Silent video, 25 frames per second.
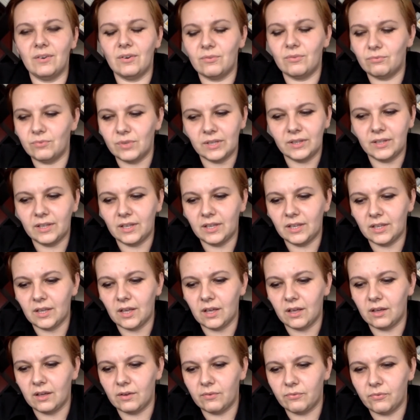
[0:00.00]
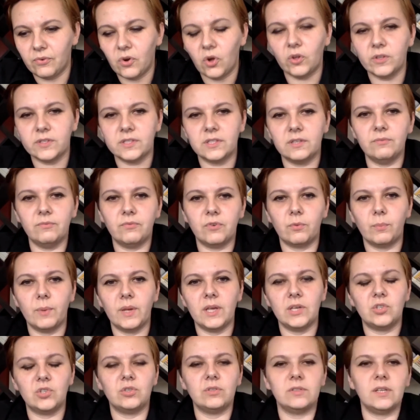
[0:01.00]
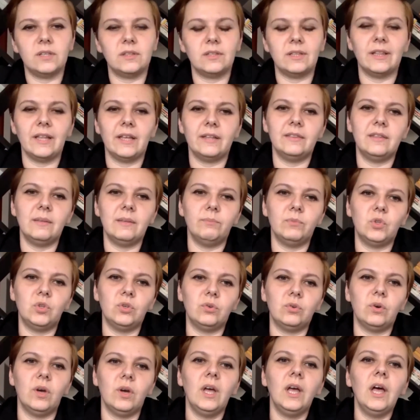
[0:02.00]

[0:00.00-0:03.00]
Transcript: really false information that led them to